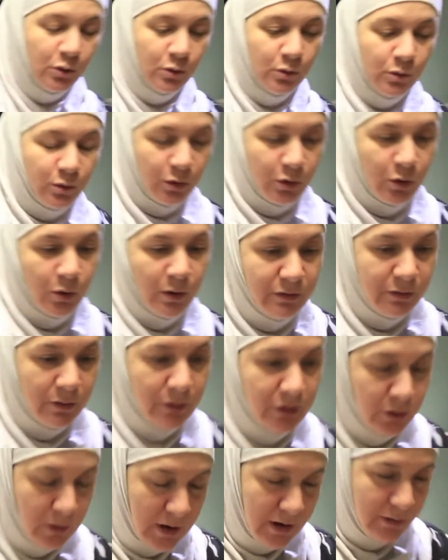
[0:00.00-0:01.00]
Join us
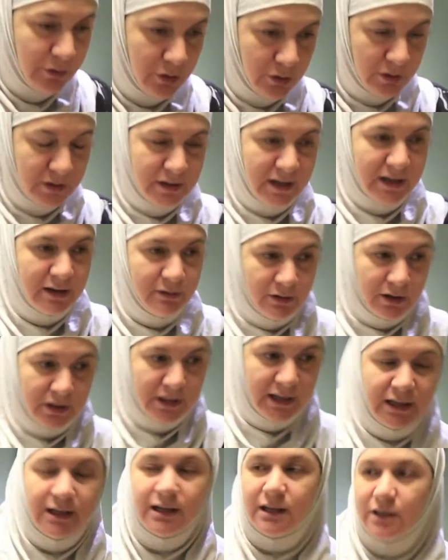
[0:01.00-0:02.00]
as we revisit
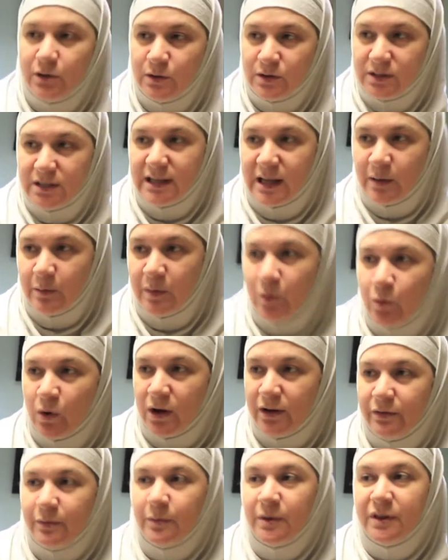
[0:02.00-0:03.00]
the topic of fear.
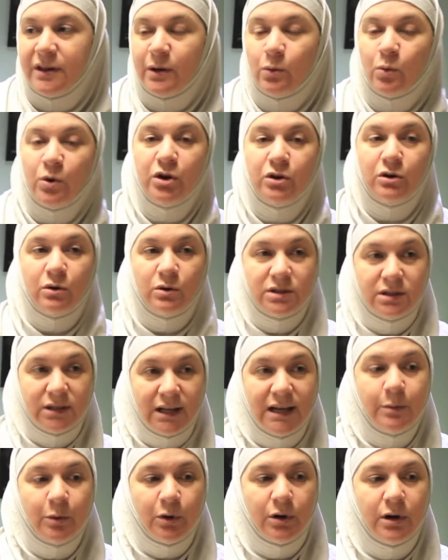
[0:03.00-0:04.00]

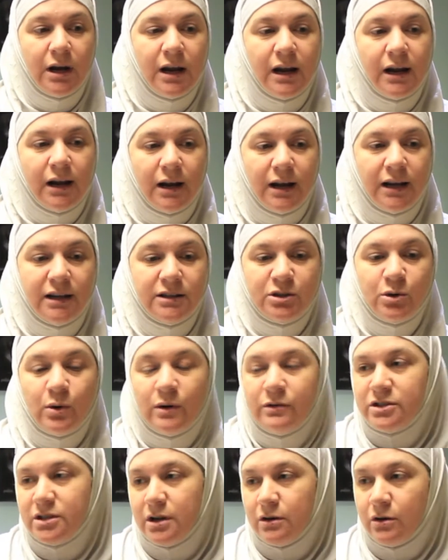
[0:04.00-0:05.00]
Here's how it
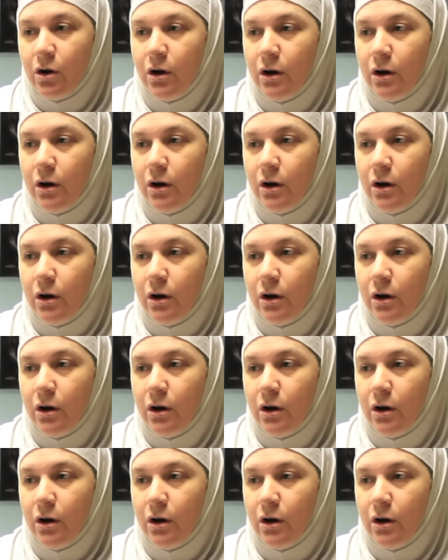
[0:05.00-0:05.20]
went.